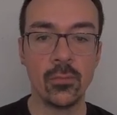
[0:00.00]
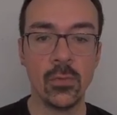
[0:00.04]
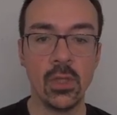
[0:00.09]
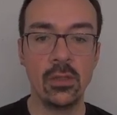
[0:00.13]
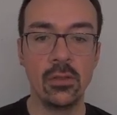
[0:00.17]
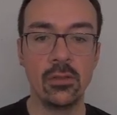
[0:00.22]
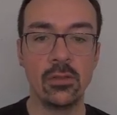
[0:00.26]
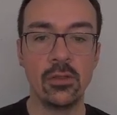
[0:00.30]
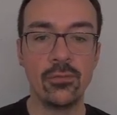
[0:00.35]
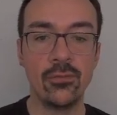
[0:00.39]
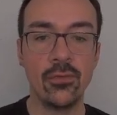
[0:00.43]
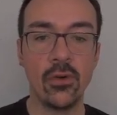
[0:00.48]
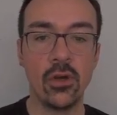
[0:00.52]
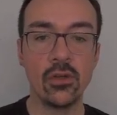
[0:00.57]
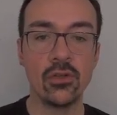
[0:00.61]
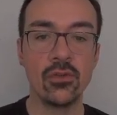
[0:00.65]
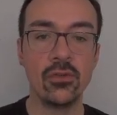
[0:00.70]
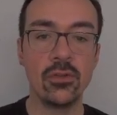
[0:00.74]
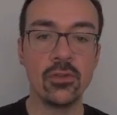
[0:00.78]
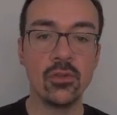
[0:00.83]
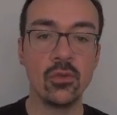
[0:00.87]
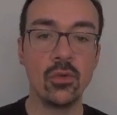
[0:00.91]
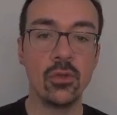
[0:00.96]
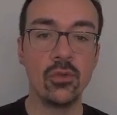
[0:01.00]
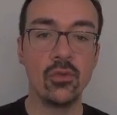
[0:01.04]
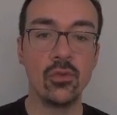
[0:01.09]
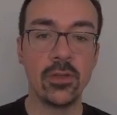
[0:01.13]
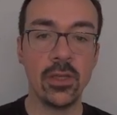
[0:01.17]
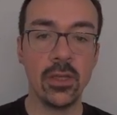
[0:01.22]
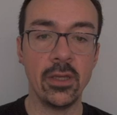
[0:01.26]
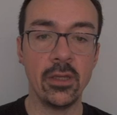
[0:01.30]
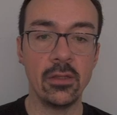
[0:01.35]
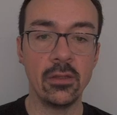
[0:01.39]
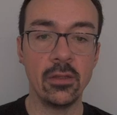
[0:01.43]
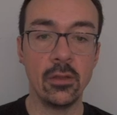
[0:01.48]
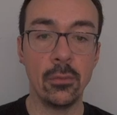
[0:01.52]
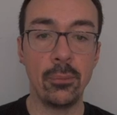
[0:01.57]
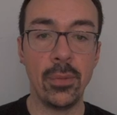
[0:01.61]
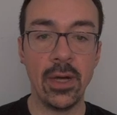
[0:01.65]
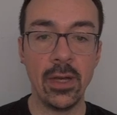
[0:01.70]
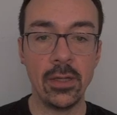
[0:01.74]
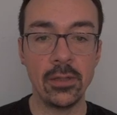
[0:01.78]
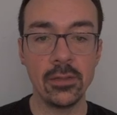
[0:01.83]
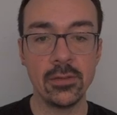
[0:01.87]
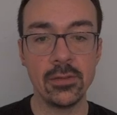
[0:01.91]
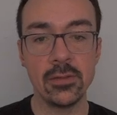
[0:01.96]
This function is going to take the
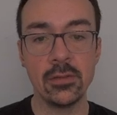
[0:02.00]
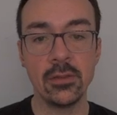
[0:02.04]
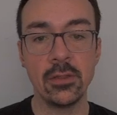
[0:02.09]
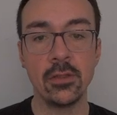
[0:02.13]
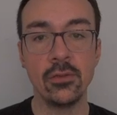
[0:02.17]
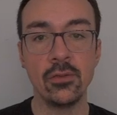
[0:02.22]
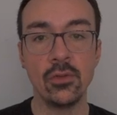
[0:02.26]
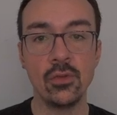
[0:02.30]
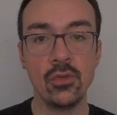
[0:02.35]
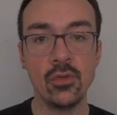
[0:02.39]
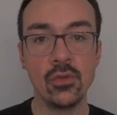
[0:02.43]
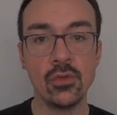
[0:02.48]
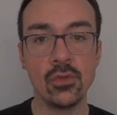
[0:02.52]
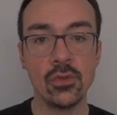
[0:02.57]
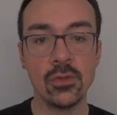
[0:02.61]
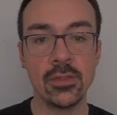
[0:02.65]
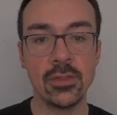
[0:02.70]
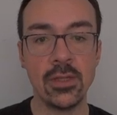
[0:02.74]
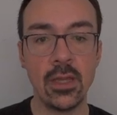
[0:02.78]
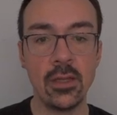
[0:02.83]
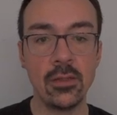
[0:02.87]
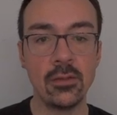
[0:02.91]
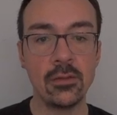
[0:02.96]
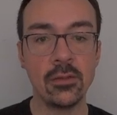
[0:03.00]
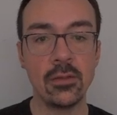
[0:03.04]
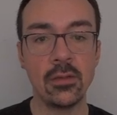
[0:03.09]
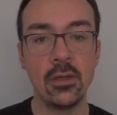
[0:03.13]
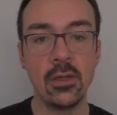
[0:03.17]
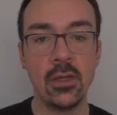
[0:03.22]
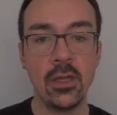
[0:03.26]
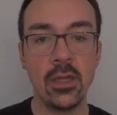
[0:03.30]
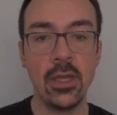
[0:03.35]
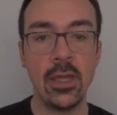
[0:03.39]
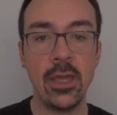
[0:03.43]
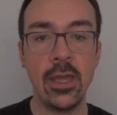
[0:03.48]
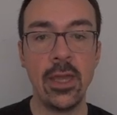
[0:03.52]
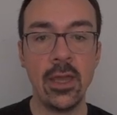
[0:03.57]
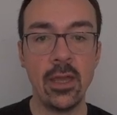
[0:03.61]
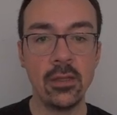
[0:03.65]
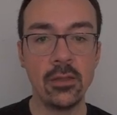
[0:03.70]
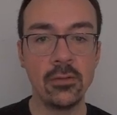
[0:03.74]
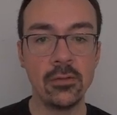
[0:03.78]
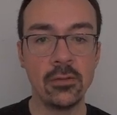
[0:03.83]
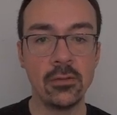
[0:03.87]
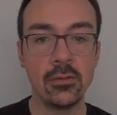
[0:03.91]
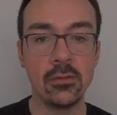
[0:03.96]
bytes that the user sent
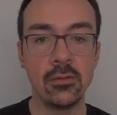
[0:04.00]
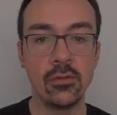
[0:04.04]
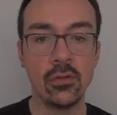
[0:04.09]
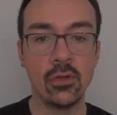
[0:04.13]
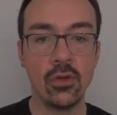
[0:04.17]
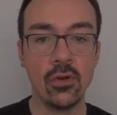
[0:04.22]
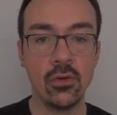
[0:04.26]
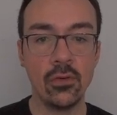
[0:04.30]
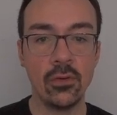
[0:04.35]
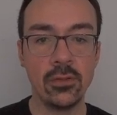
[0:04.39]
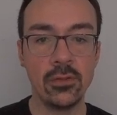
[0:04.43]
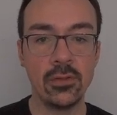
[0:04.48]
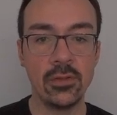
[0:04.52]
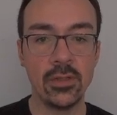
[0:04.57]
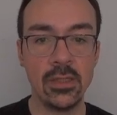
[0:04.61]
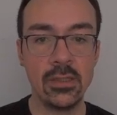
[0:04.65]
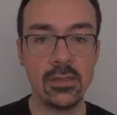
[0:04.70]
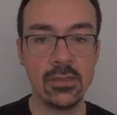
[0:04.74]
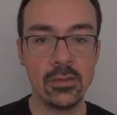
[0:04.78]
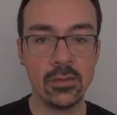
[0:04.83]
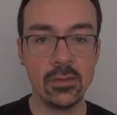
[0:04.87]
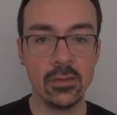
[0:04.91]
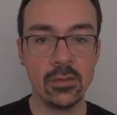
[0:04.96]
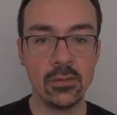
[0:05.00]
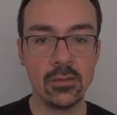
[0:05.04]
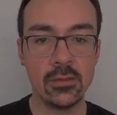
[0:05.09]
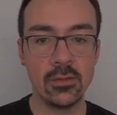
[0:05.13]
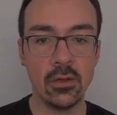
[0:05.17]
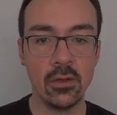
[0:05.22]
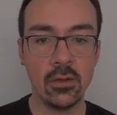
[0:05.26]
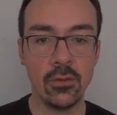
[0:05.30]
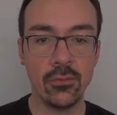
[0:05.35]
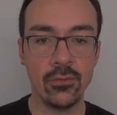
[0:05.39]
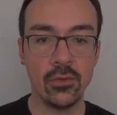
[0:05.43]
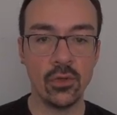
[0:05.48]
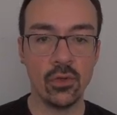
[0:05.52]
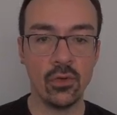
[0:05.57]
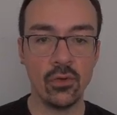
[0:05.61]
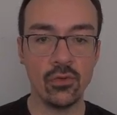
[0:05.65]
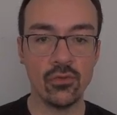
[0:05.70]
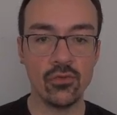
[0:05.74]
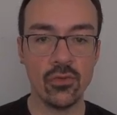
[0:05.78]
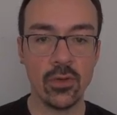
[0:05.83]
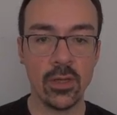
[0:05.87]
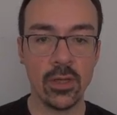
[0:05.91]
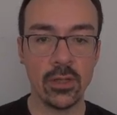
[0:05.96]
and the current instance of the
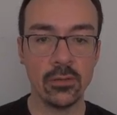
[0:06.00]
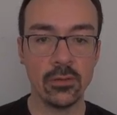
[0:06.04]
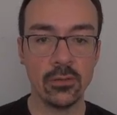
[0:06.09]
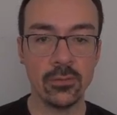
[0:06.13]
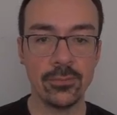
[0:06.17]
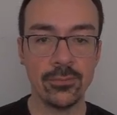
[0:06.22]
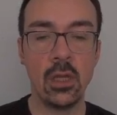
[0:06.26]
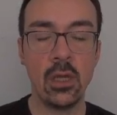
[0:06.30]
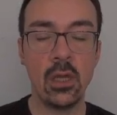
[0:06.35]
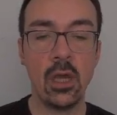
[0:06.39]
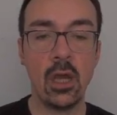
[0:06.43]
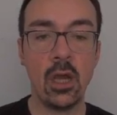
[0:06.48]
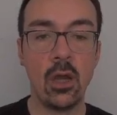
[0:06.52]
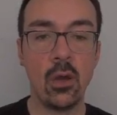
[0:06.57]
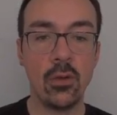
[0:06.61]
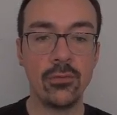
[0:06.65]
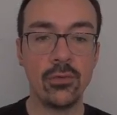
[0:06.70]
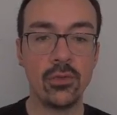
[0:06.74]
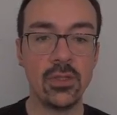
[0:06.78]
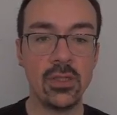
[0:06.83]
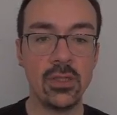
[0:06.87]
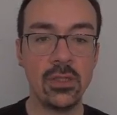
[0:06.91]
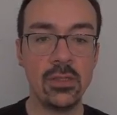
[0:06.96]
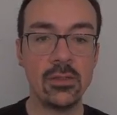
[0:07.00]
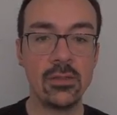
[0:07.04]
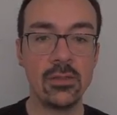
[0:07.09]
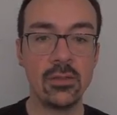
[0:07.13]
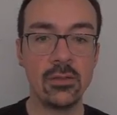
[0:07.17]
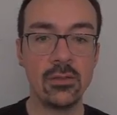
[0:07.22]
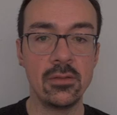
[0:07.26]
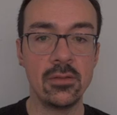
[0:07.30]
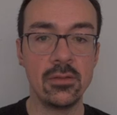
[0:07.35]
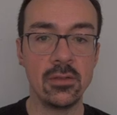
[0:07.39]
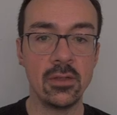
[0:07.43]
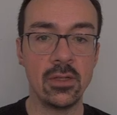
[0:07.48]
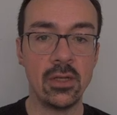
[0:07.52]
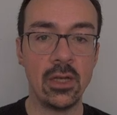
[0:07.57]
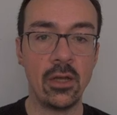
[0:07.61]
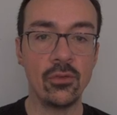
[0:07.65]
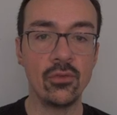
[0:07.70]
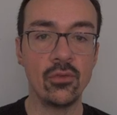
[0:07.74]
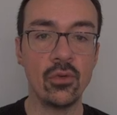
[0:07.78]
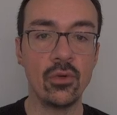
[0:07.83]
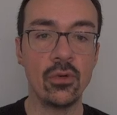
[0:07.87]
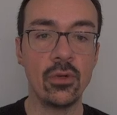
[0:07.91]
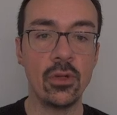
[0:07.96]
contract. However, the instance is a
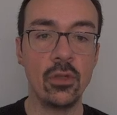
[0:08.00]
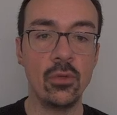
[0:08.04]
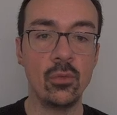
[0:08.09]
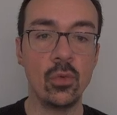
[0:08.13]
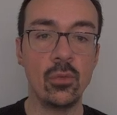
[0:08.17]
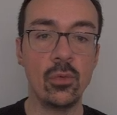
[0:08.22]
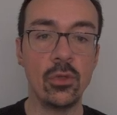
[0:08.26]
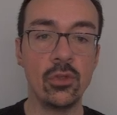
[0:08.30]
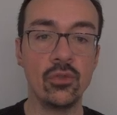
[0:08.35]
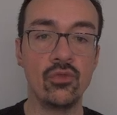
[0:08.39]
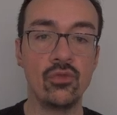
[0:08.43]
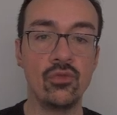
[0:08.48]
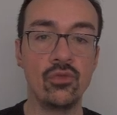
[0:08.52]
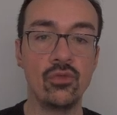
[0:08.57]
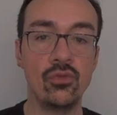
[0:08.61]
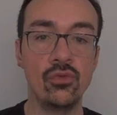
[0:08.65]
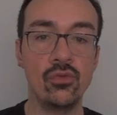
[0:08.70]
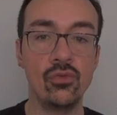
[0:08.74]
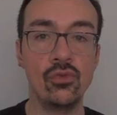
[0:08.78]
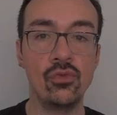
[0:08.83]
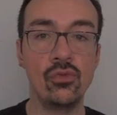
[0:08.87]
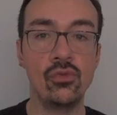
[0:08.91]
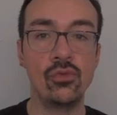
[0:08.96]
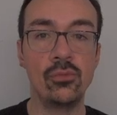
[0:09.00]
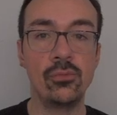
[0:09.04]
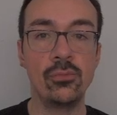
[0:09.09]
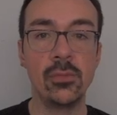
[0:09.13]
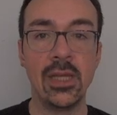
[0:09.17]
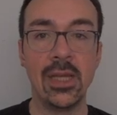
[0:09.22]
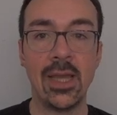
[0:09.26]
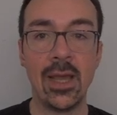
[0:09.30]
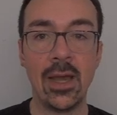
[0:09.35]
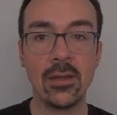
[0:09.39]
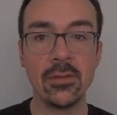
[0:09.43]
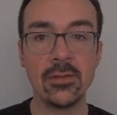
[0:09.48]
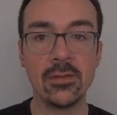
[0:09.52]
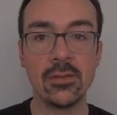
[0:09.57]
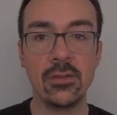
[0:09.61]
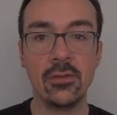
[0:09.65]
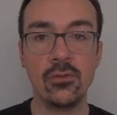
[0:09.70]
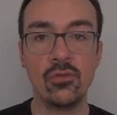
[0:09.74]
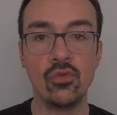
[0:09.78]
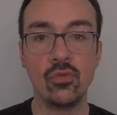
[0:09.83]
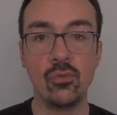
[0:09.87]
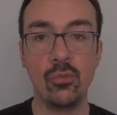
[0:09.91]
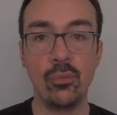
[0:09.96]
counter and we want to cast
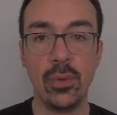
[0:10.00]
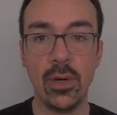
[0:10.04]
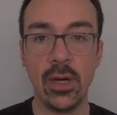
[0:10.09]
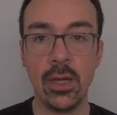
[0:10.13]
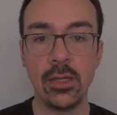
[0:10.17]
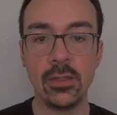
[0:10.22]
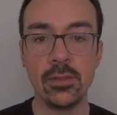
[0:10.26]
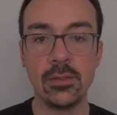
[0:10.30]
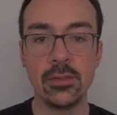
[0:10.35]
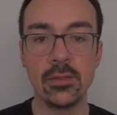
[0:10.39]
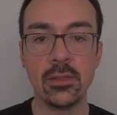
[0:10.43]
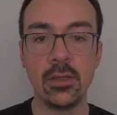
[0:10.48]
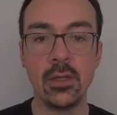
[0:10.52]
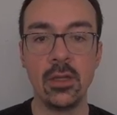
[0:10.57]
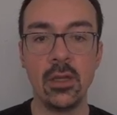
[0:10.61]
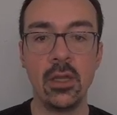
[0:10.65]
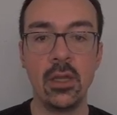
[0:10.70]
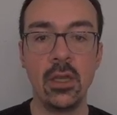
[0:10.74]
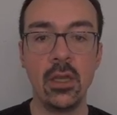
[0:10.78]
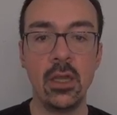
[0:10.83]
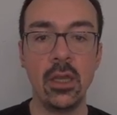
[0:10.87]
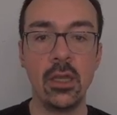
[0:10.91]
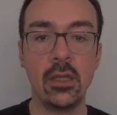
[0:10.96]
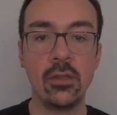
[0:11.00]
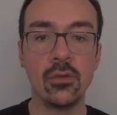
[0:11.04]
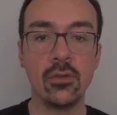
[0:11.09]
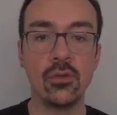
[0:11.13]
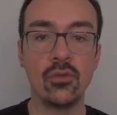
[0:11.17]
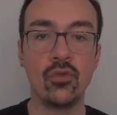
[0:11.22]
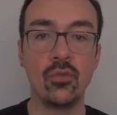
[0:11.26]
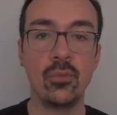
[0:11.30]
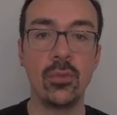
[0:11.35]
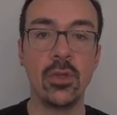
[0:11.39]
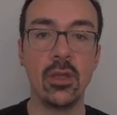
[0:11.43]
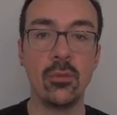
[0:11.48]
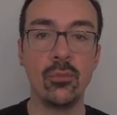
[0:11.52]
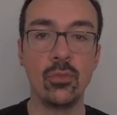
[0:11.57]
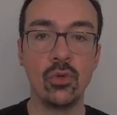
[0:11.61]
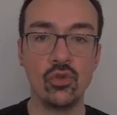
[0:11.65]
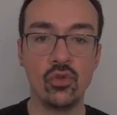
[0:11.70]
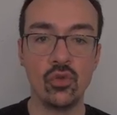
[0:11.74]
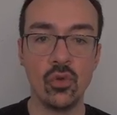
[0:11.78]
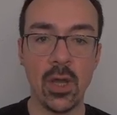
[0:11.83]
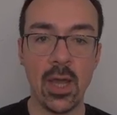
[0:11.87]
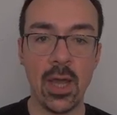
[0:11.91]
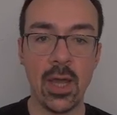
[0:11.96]
it to bytes in order to be able
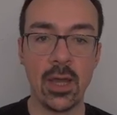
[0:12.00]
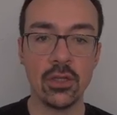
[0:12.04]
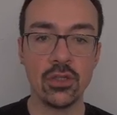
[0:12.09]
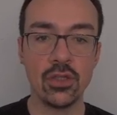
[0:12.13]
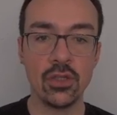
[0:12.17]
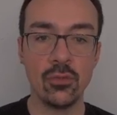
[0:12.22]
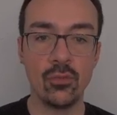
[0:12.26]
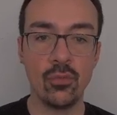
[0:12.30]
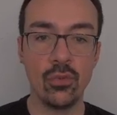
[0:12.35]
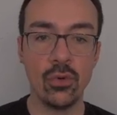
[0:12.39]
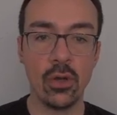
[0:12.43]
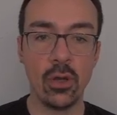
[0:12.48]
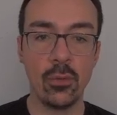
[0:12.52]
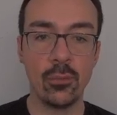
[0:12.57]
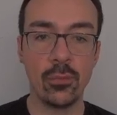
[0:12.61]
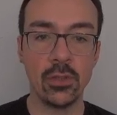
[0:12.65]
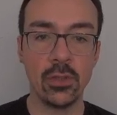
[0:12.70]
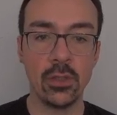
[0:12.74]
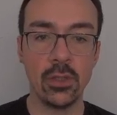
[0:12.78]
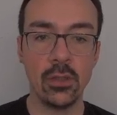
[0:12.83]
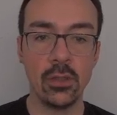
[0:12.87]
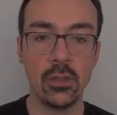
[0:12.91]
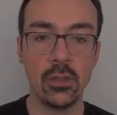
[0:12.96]
to hash it properly.